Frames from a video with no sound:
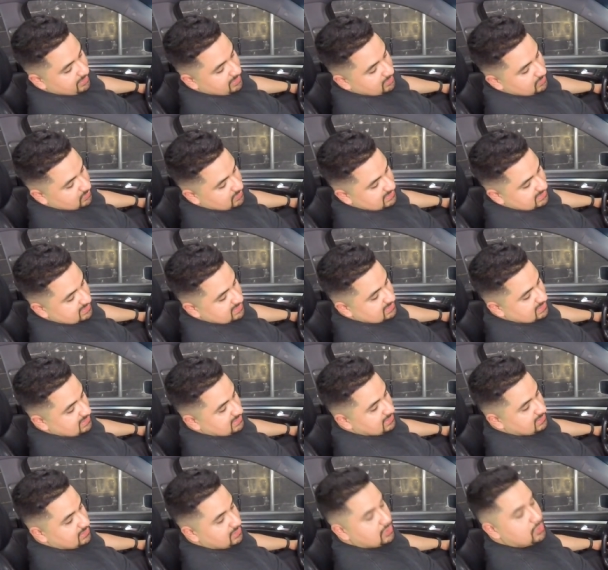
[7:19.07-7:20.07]
pin, you can stick
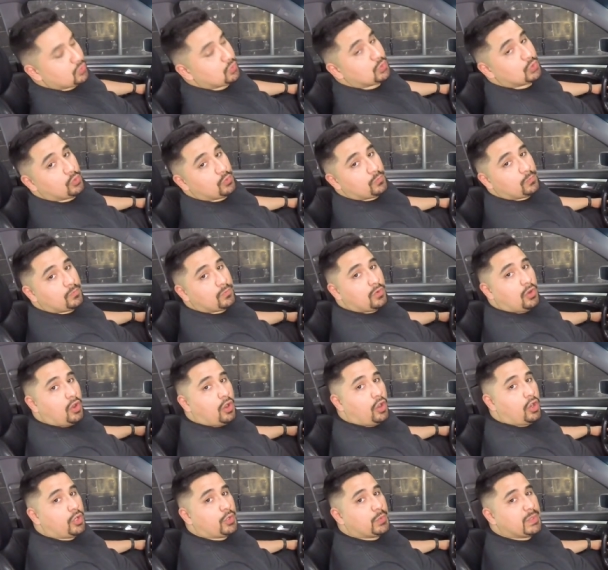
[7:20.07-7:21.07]
it in here and it'll
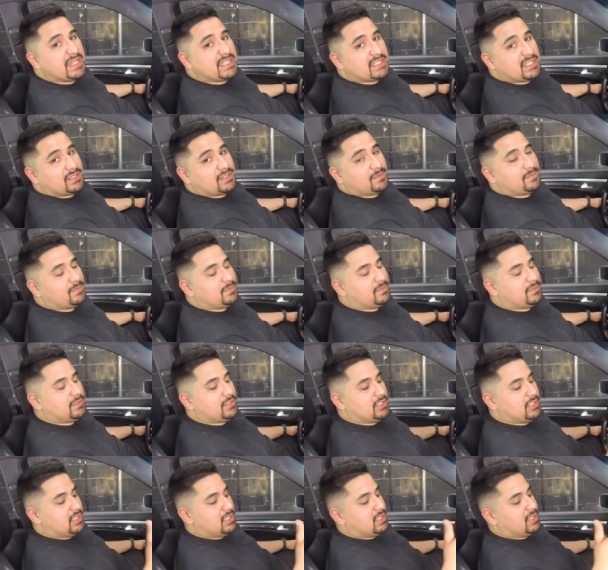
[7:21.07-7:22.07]
hard reset the,
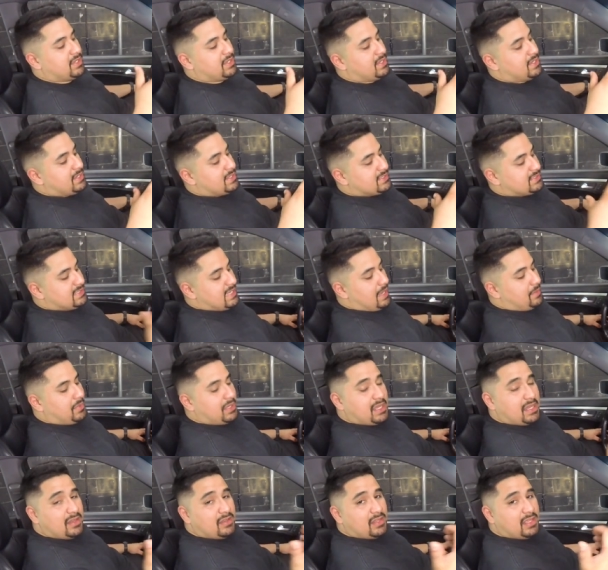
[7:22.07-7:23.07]
the
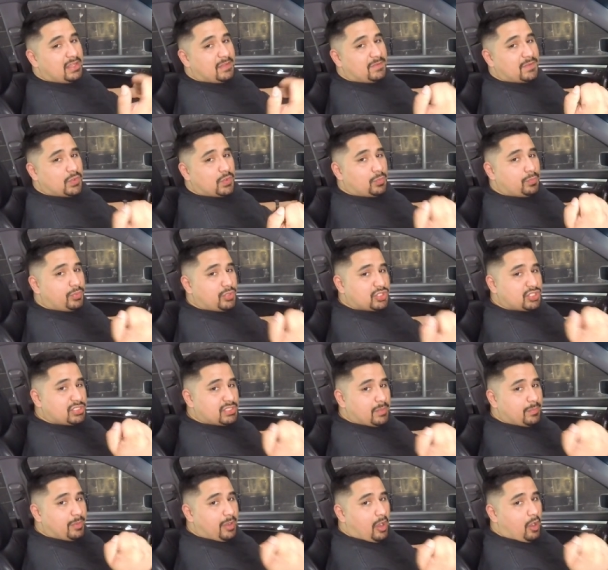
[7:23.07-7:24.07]
tablet, kind of like if you were
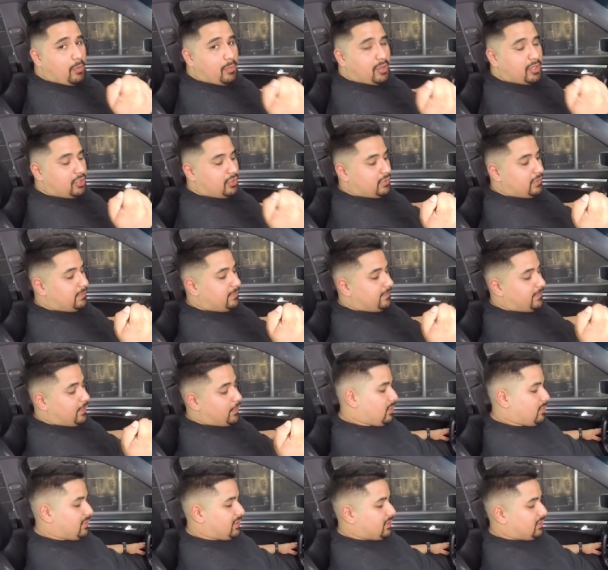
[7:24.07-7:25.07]
pushing a power button on your
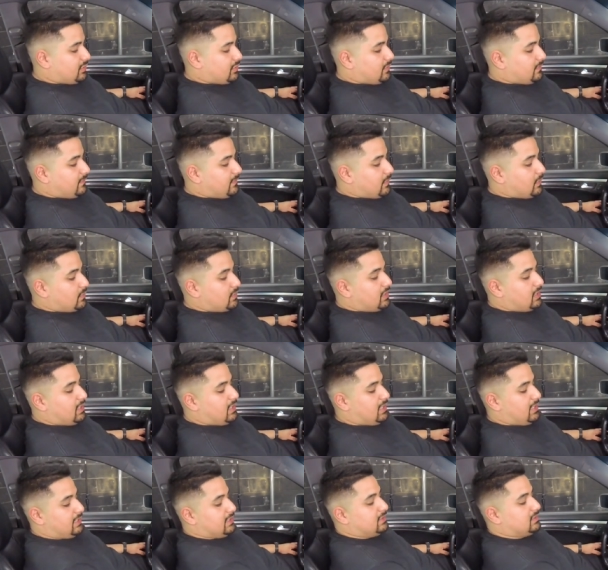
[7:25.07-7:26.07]
power button on your phone.
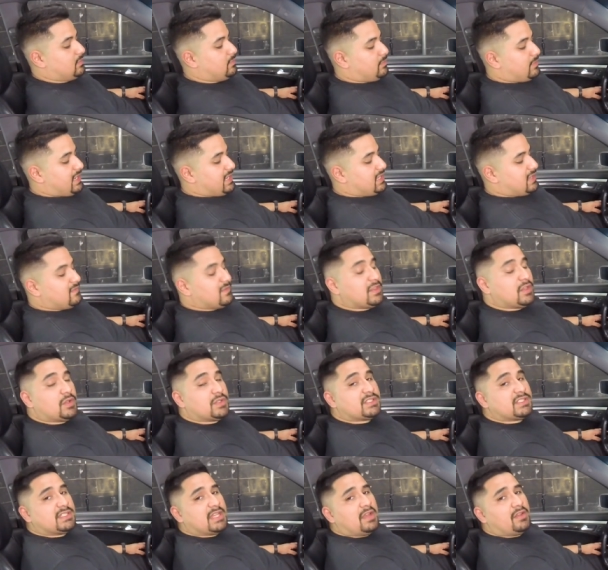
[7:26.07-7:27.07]
And the mic, even
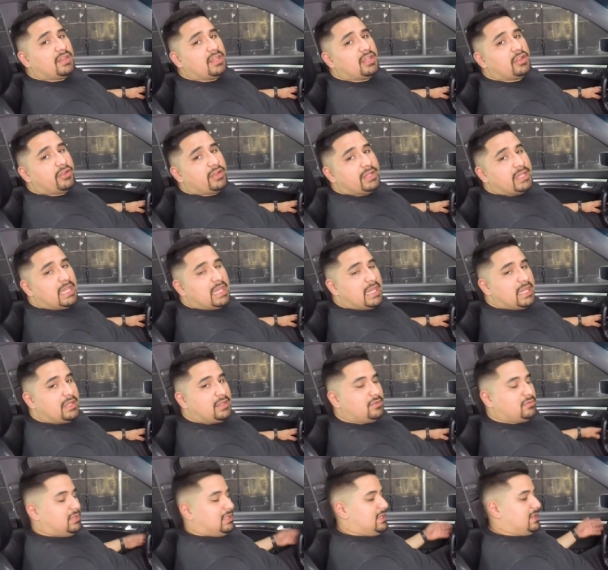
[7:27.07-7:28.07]
though it's down here, it, it
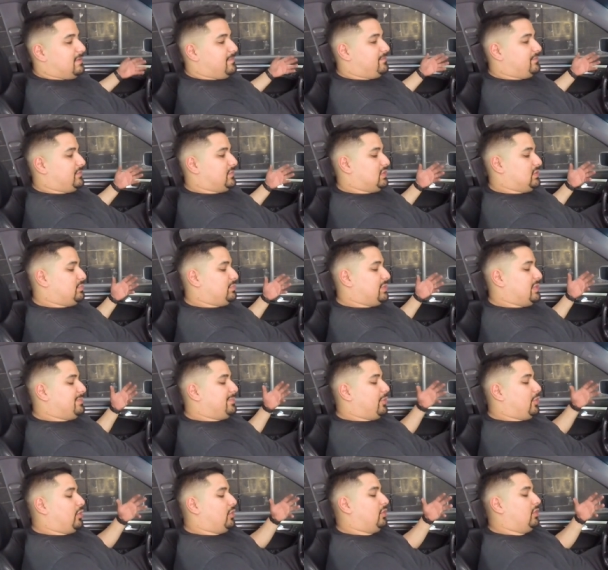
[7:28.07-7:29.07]
um,
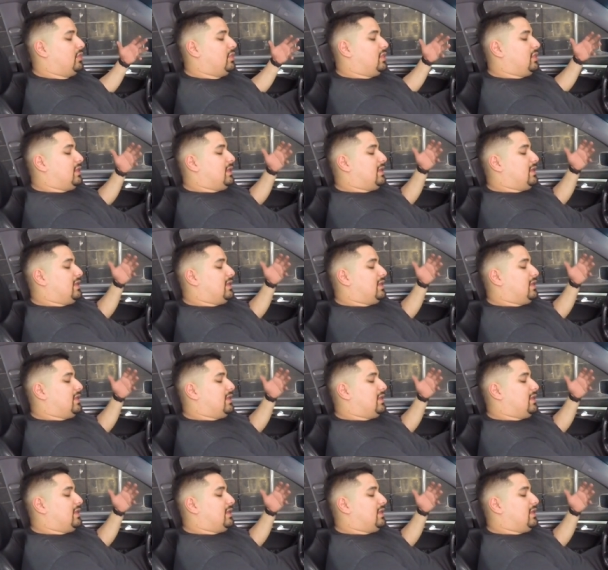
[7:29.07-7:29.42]
people,